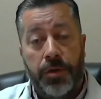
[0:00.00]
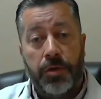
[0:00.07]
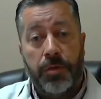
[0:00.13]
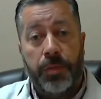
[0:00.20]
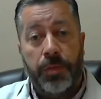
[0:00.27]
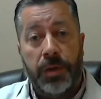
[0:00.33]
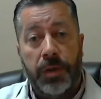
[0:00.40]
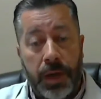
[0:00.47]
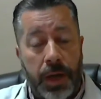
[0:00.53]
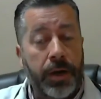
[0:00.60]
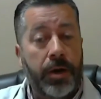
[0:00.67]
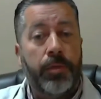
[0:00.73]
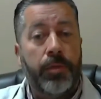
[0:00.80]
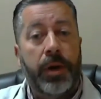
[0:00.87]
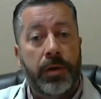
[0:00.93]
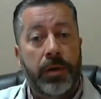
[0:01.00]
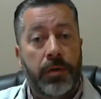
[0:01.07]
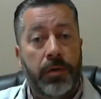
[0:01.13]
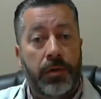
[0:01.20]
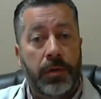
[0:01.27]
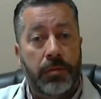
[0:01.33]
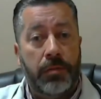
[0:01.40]
therapy and
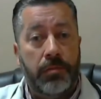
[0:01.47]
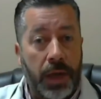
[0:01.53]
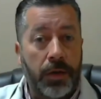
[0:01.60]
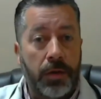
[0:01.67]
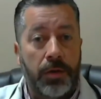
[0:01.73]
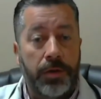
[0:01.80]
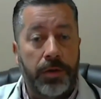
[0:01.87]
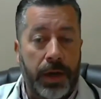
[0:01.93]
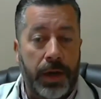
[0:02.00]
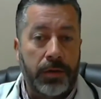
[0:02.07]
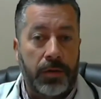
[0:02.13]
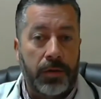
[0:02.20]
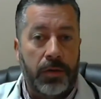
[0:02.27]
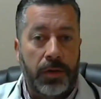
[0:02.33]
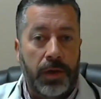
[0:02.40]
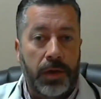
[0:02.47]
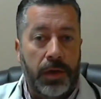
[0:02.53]
chiropractors and medical doctors,